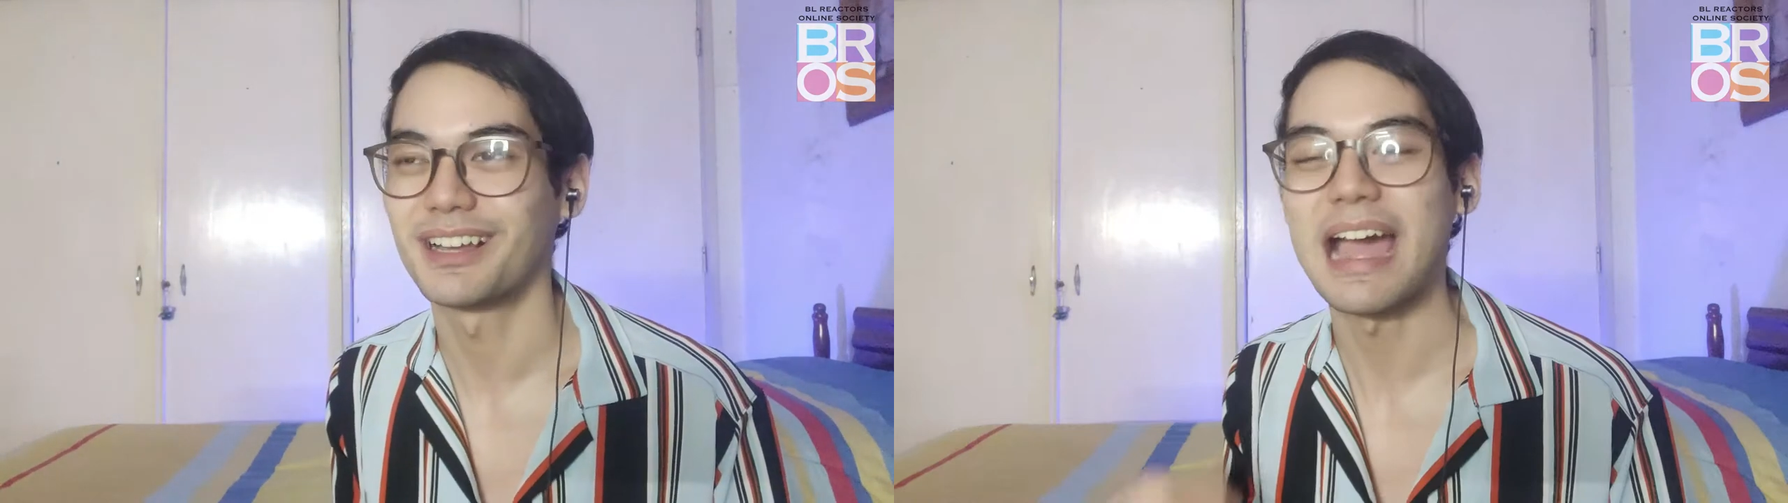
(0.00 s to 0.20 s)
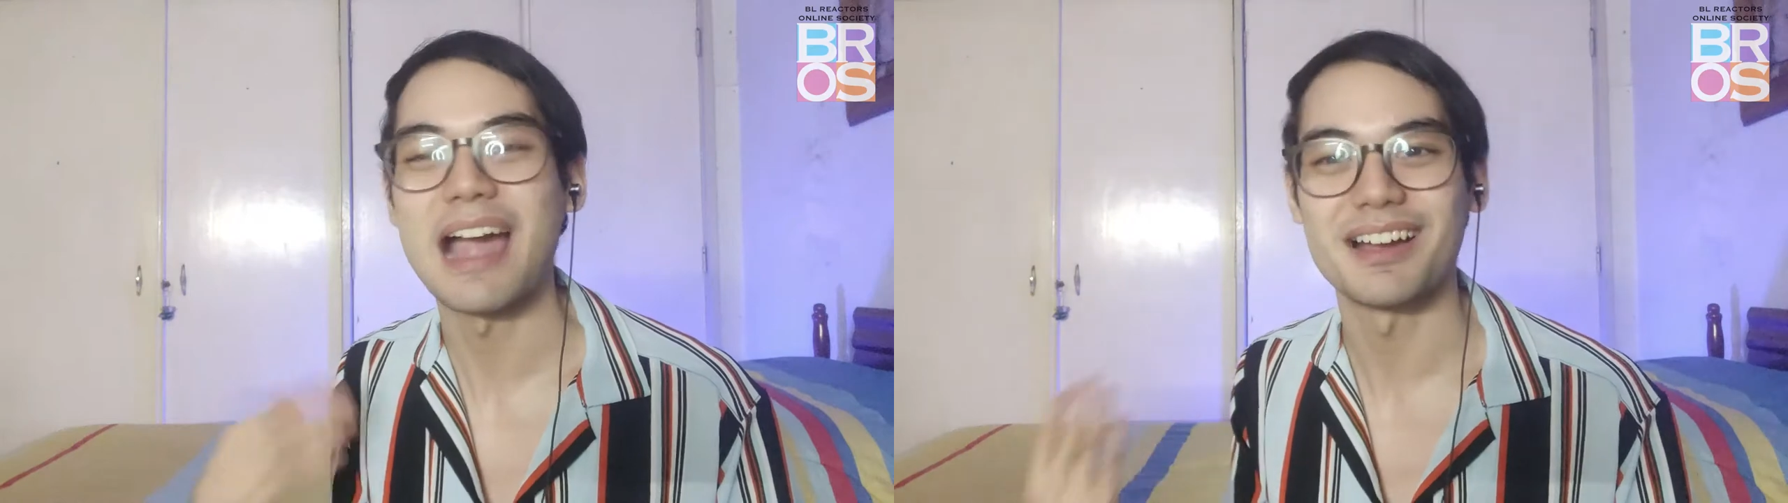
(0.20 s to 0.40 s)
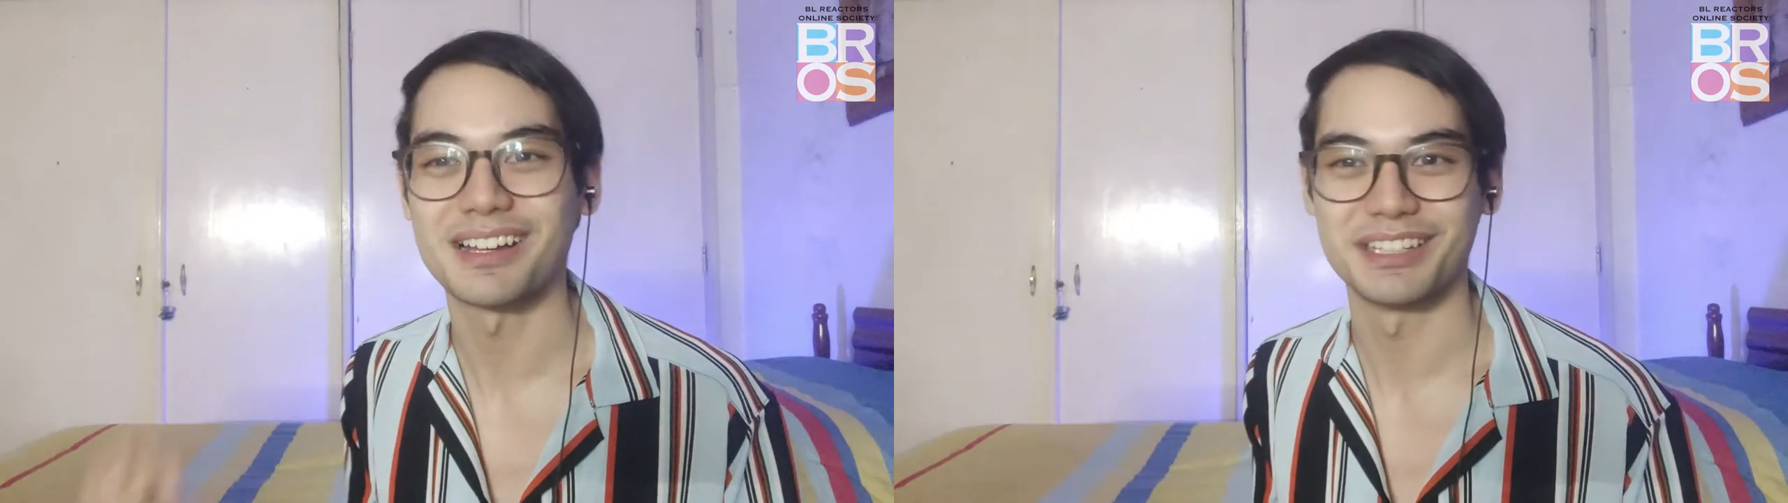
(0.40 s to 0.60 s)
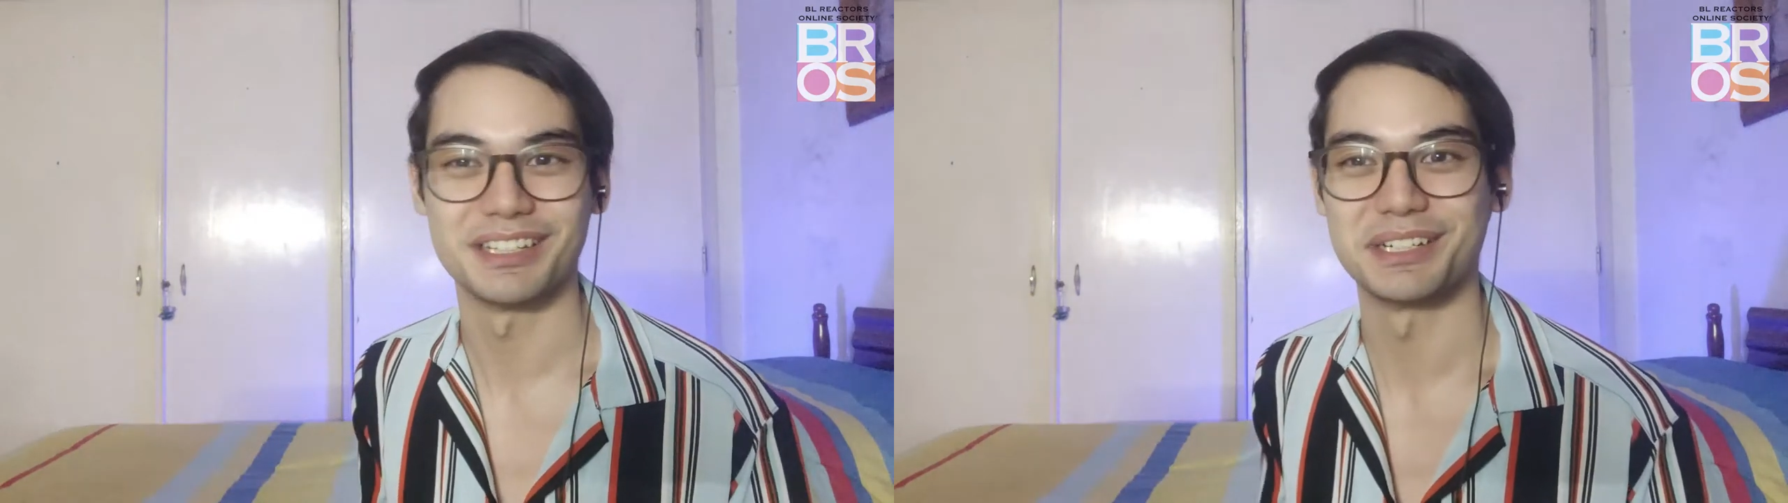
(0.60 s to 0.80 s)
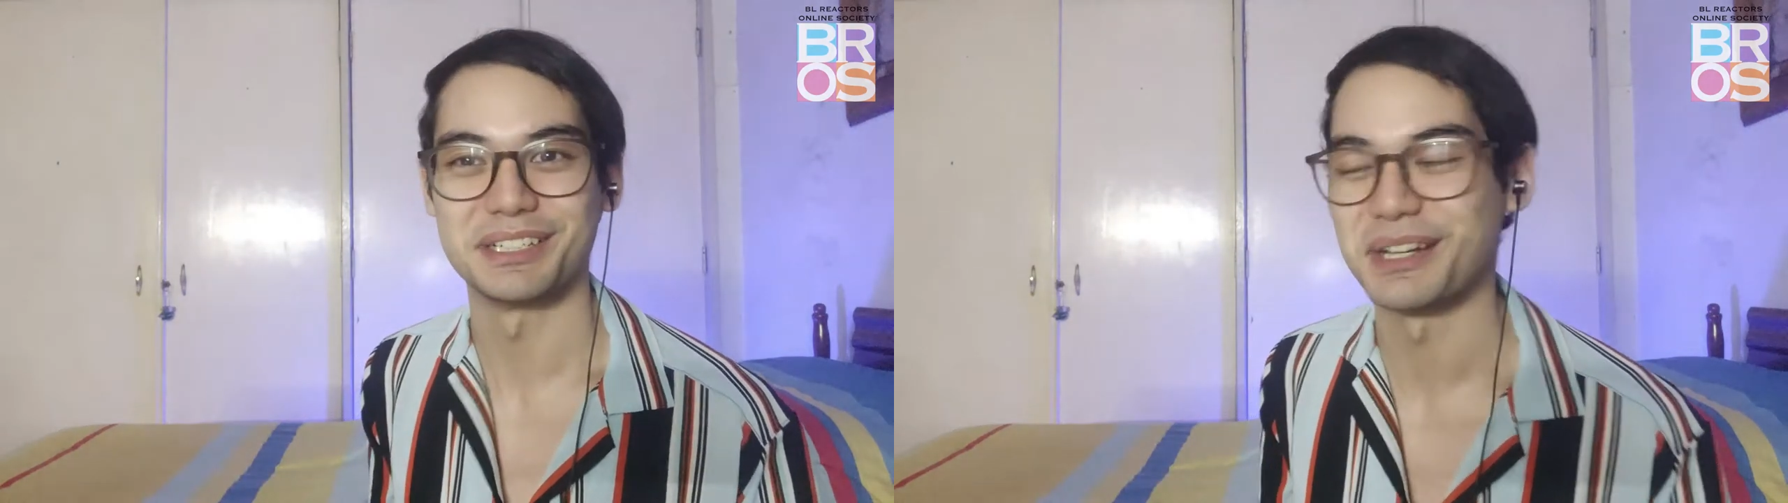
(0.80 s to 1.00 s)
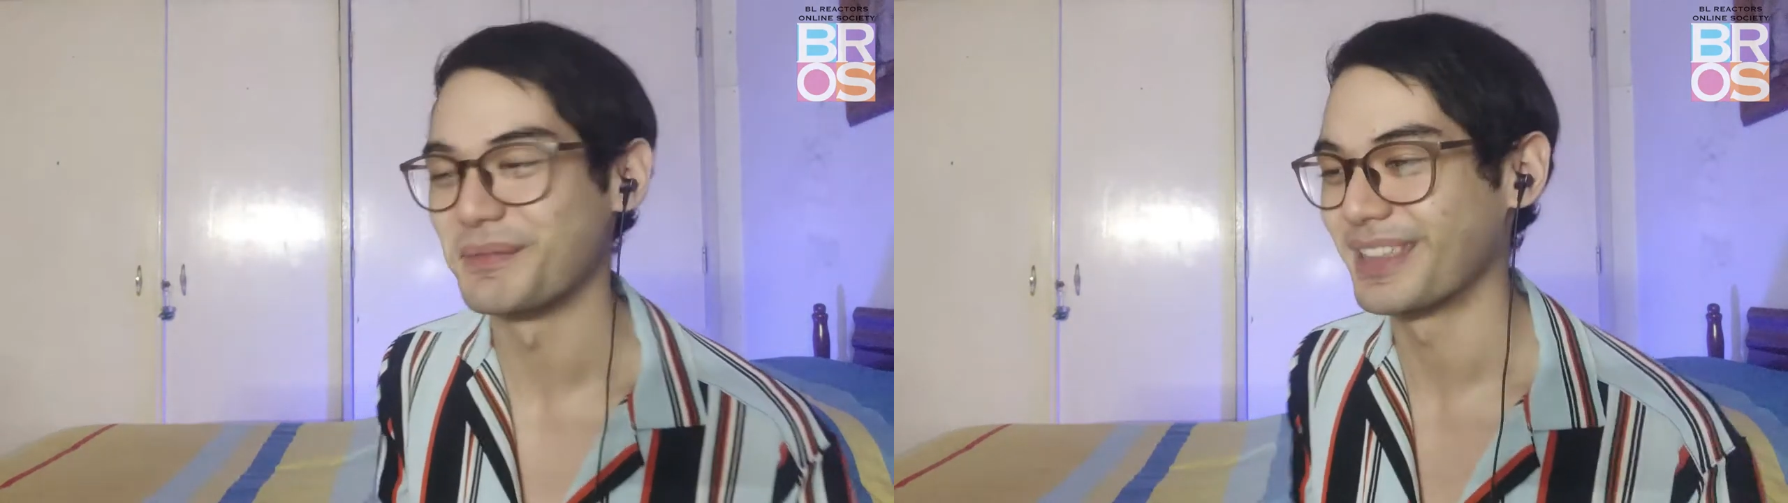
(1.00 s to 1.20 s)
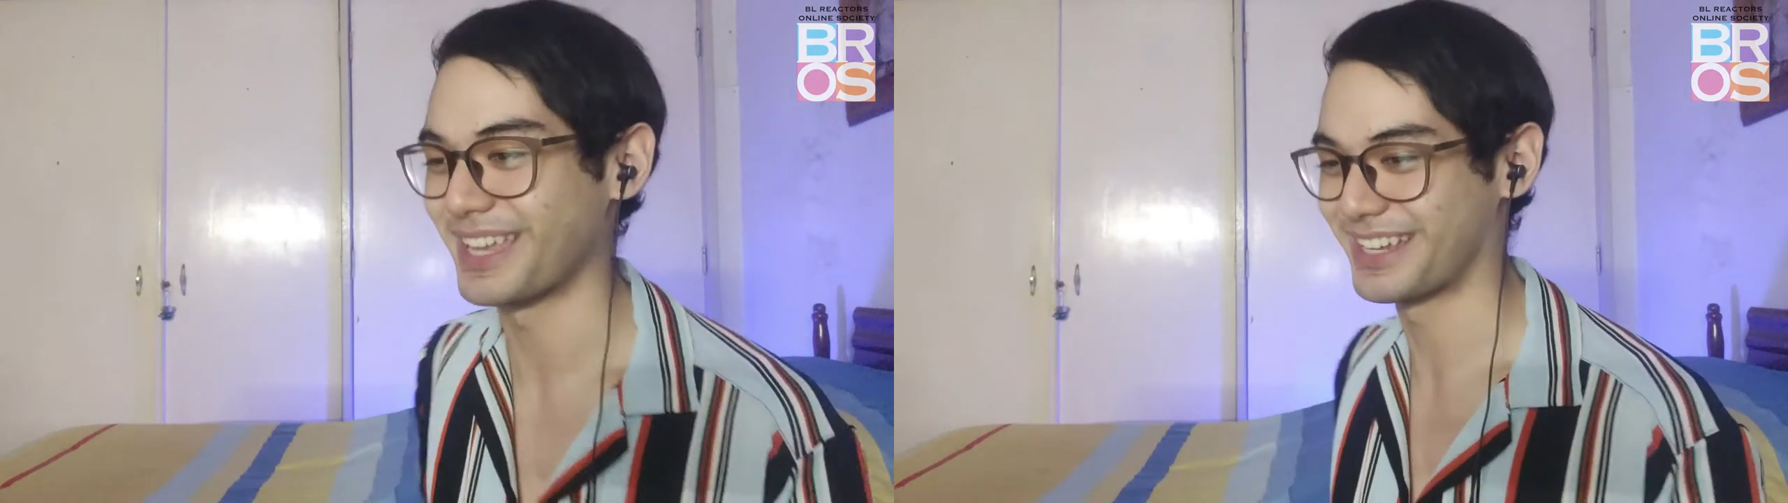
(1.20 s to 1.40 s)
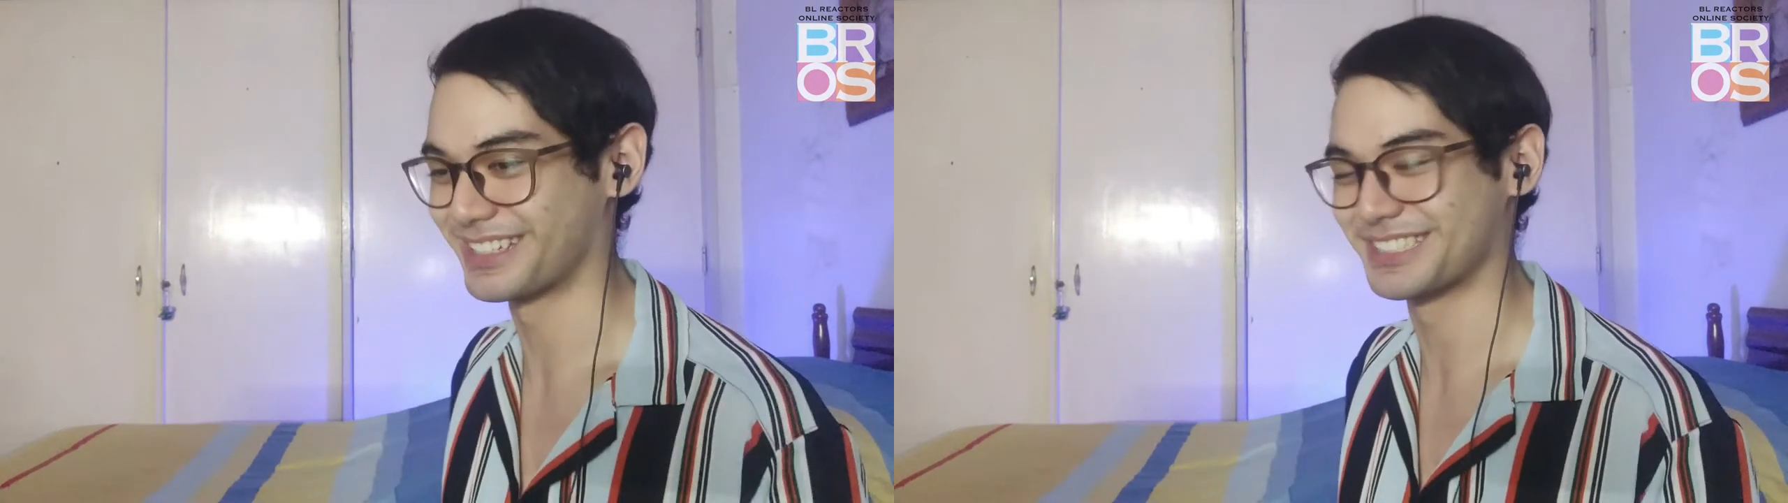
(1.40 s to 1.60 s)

character or something.